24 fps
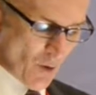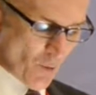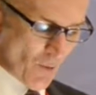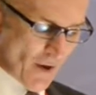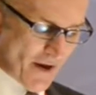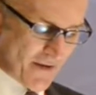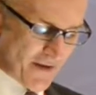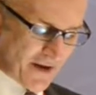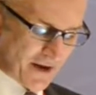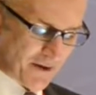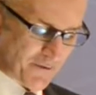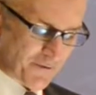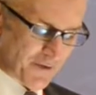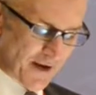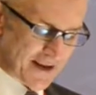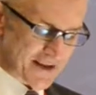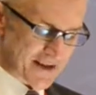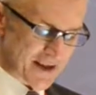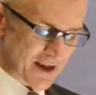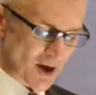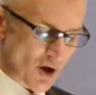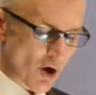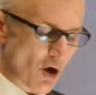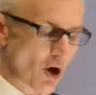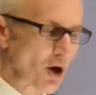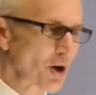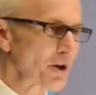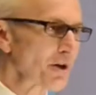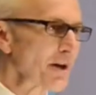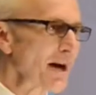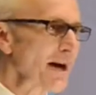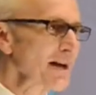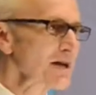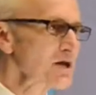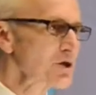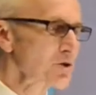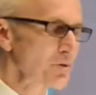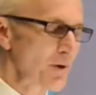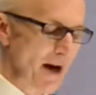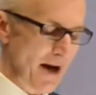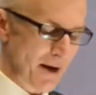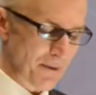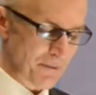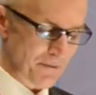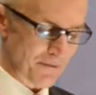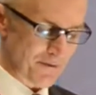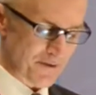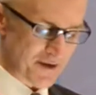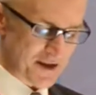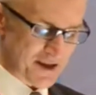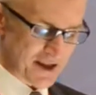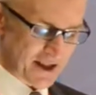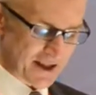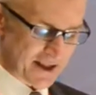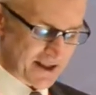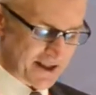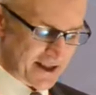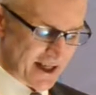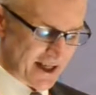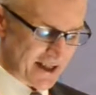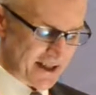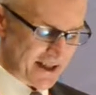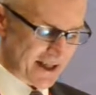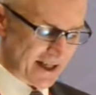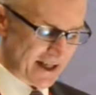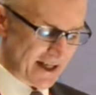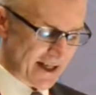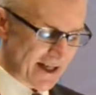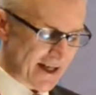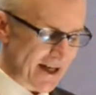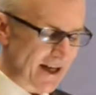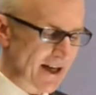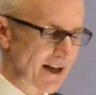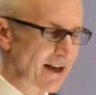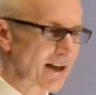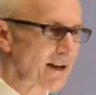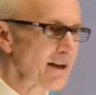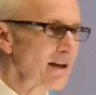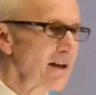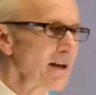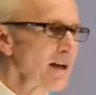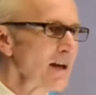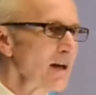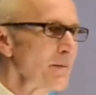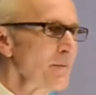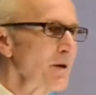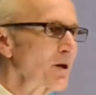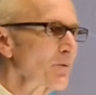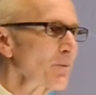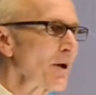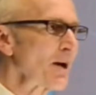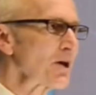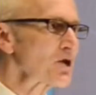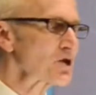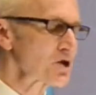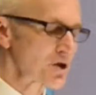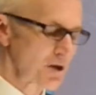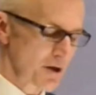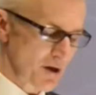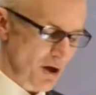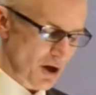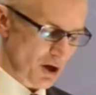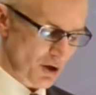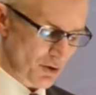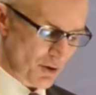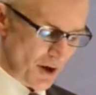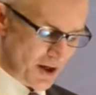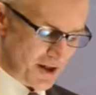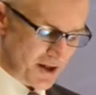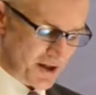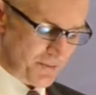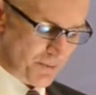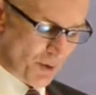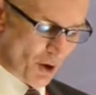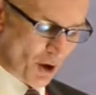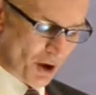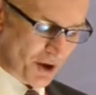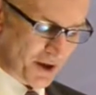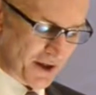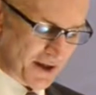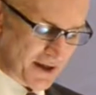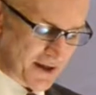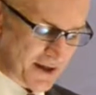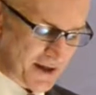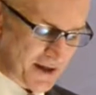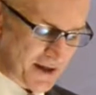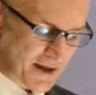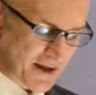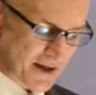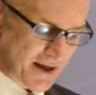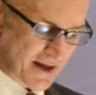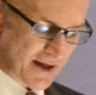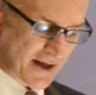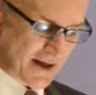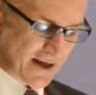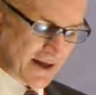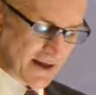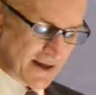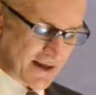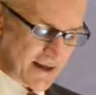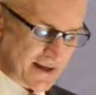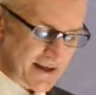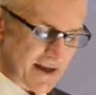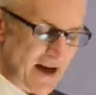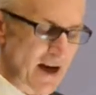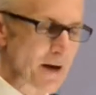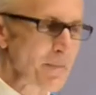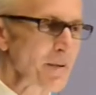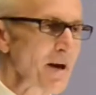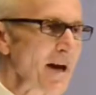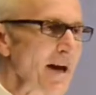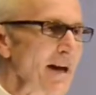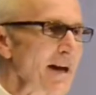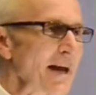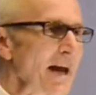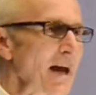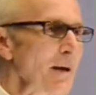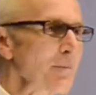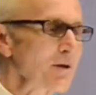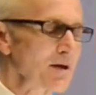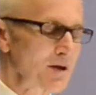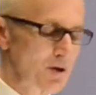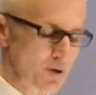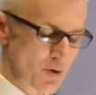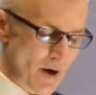Whether in facing organized crime, facilitating illegal immigration across borders, cyber-enabled